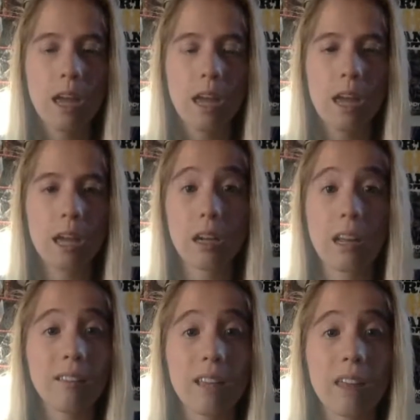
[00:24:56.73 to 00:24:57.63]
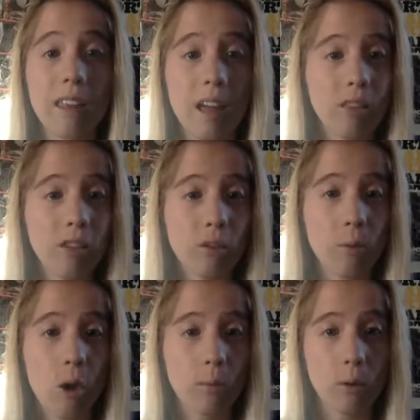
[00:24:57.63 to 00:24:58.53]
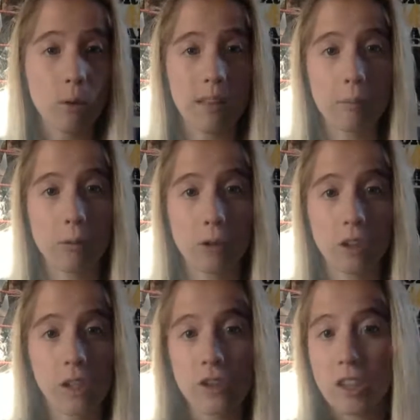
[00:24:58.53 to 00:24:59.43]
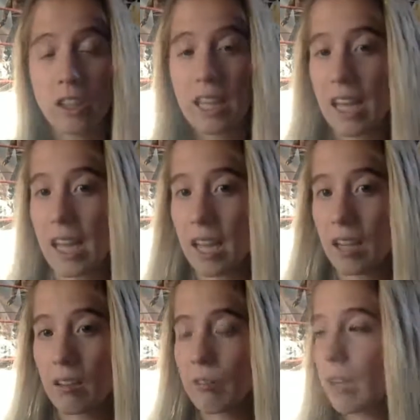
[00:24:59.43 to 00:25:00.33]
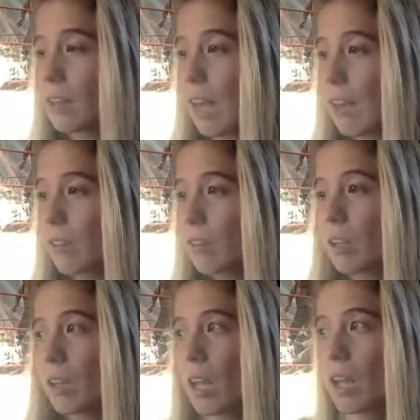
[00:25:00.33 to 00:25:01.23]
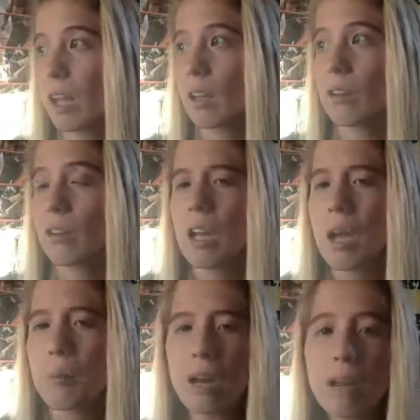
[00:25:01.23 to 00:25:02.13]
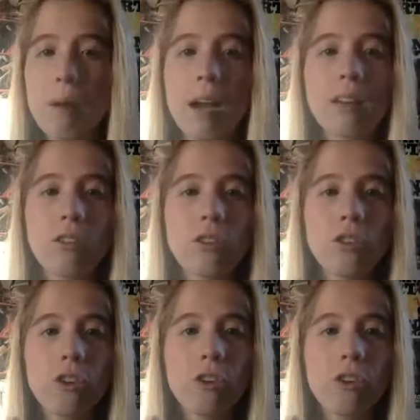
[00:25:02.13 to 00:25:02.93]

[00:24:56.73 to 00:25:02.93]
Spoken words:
And can I say that the promo was absolutely chilling and fantastic and pretty much